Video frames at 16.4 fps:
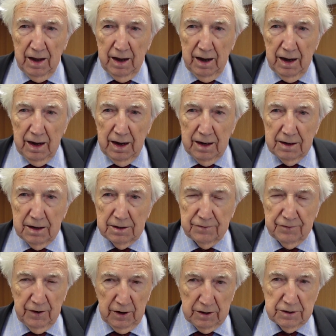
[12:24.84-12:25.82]
as
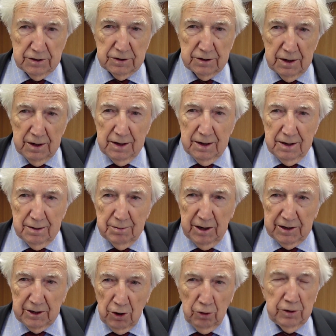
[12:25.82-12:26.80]
far as
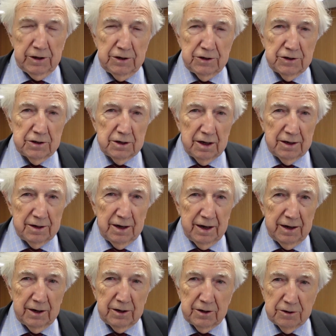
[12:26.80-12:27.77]
my colleagues and
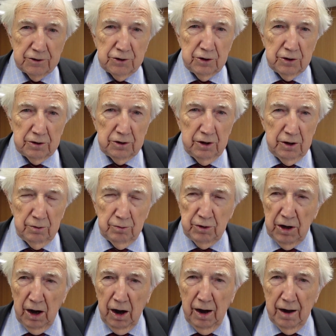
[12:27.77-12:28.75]
I are concerned here,
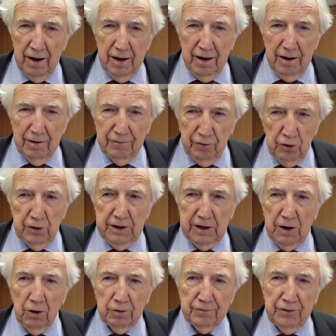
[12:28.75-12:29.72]
we are fully
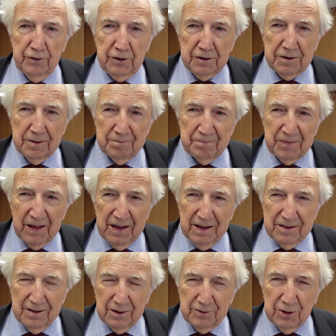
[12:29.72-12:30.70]
confident
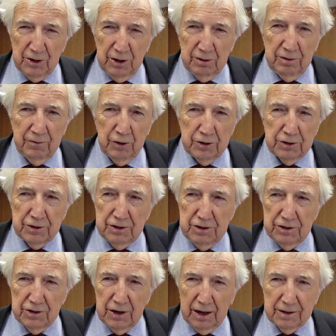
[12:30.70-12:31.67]
that the
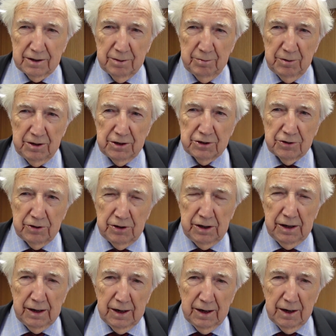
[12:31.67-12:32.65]
universities and the
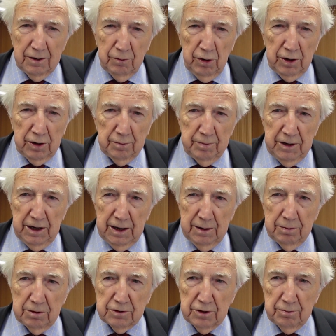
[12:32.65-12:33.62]
ministry will be
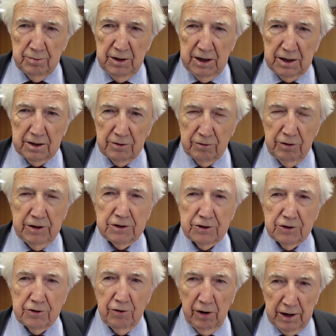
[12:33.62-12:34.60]
able to make great
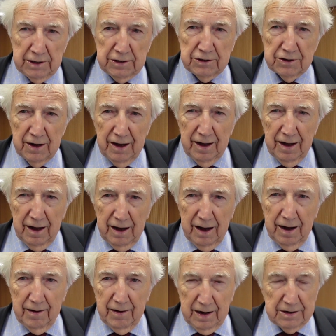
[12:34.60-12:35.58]
strides
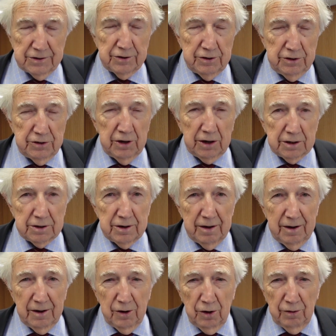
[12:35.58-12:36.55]
as a result
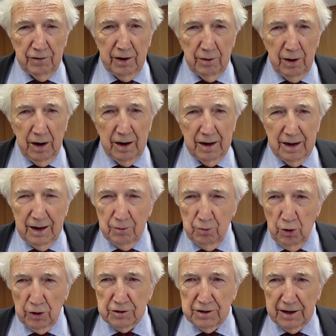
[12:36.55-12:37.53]
of our
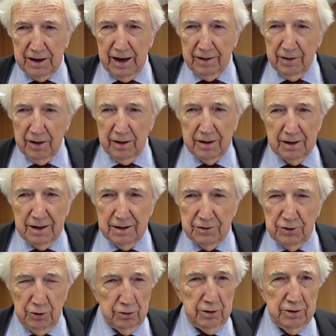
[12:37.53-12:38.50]
work together
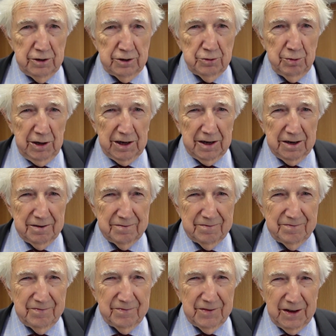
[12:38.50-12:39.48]
during this week.
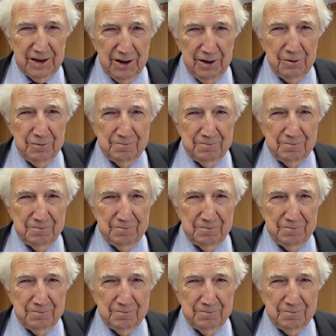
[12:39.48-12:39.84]
Thank you.